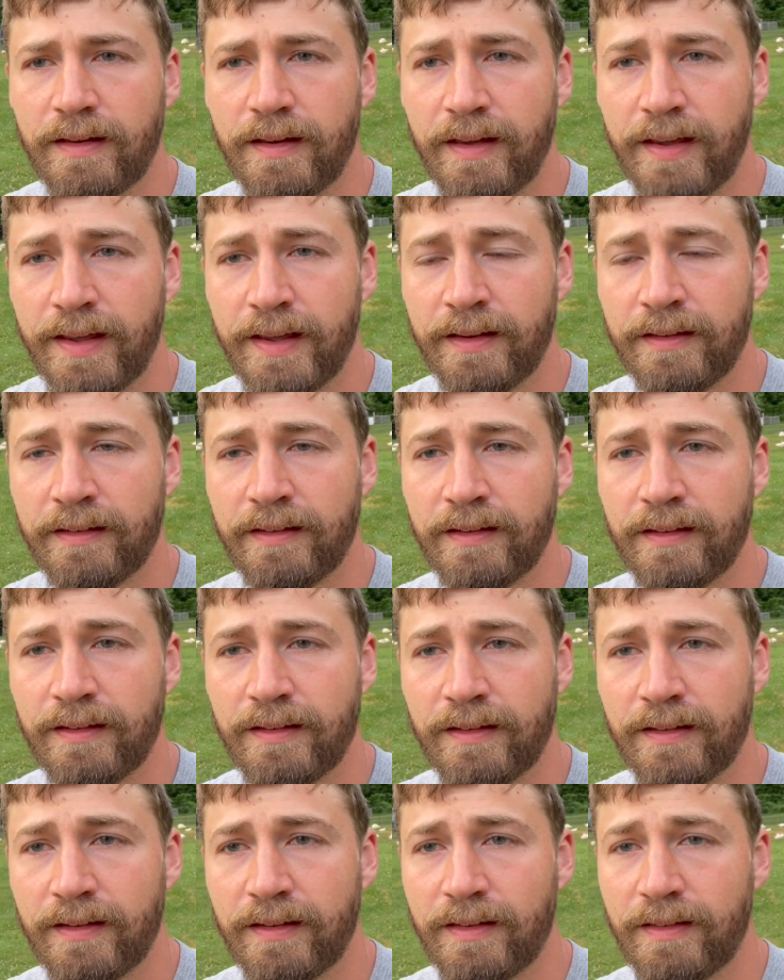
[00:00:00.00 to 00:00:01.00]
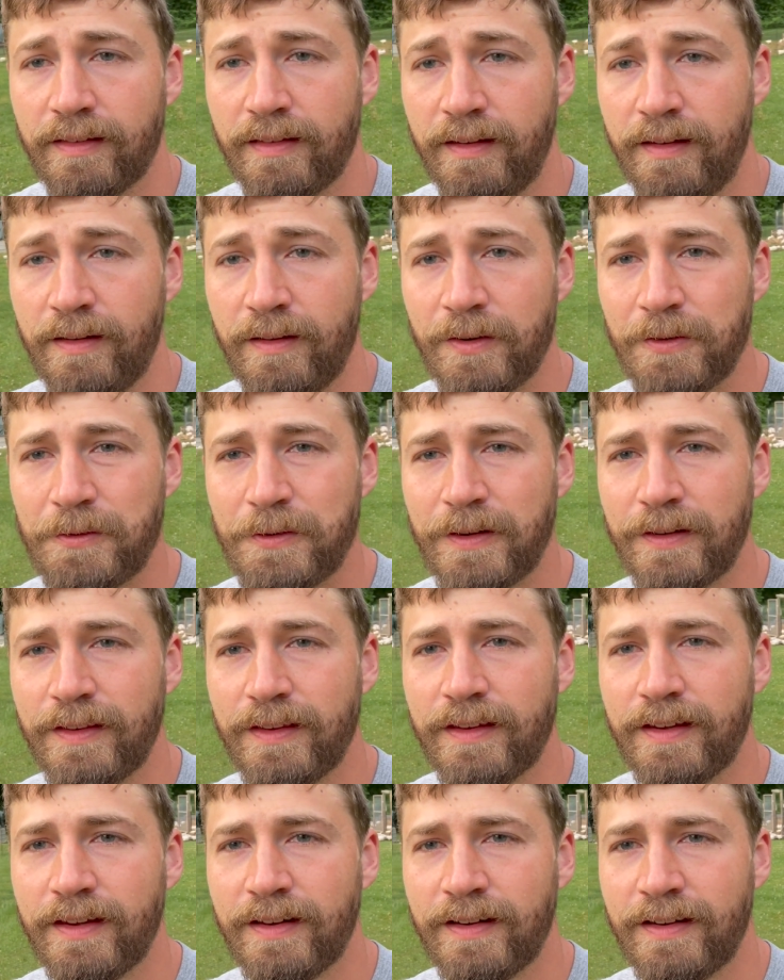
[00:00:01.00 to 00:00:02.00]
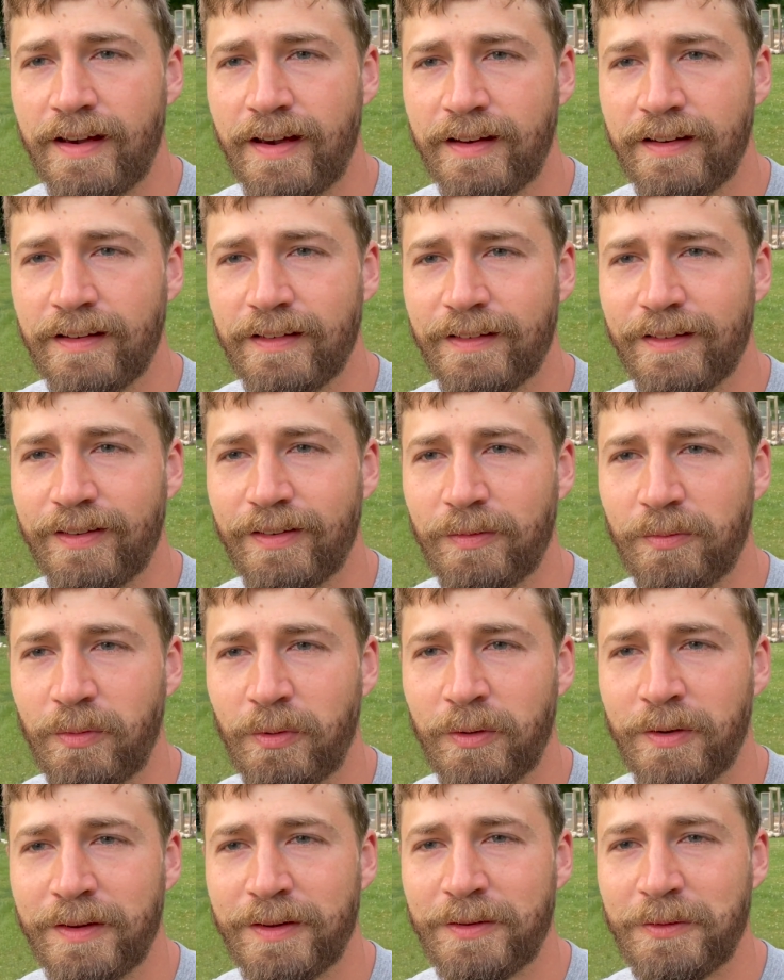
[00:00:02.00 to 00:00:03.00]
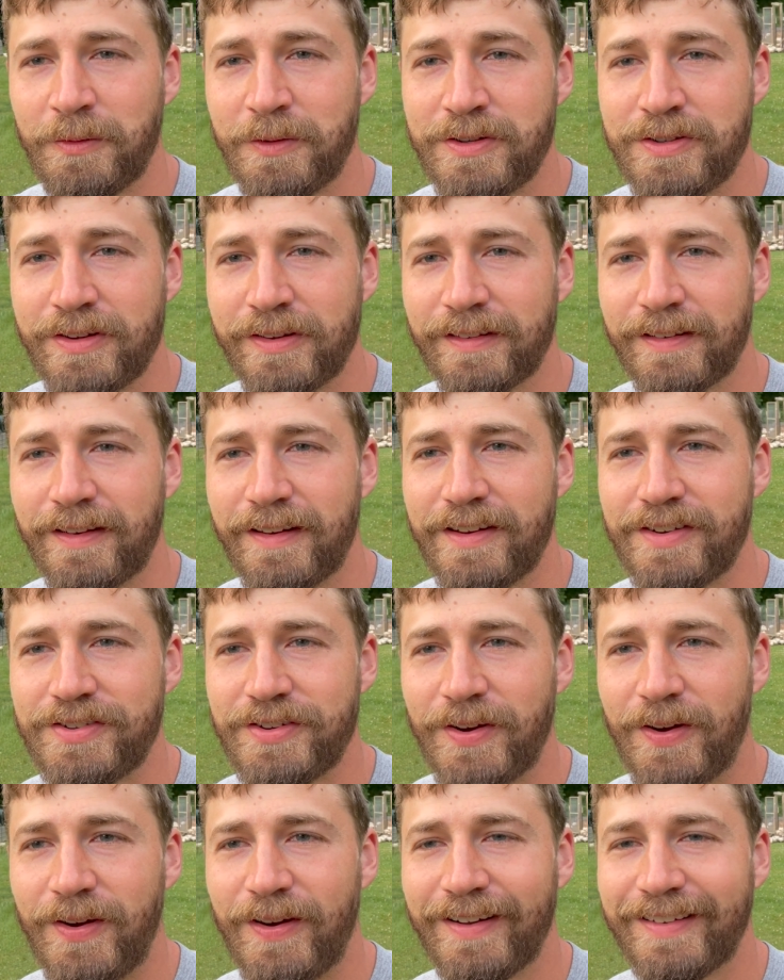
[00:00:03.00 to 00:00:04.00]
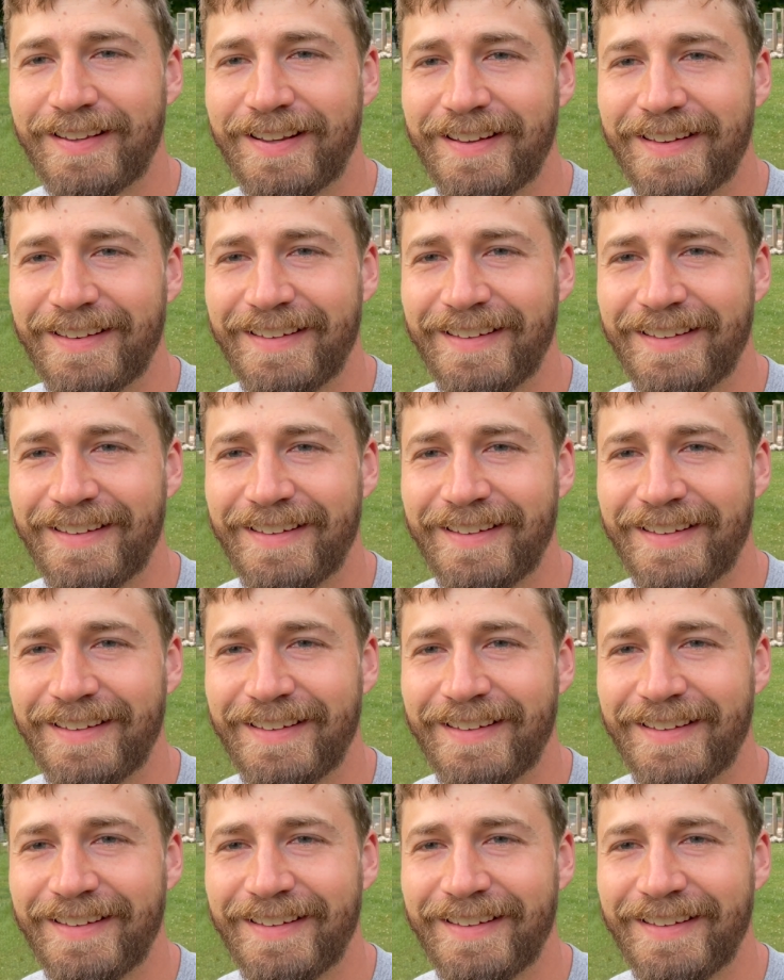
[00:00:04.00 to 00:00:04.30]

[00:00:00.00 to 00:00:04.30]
And they are really getting at it this morning. One just got shocked.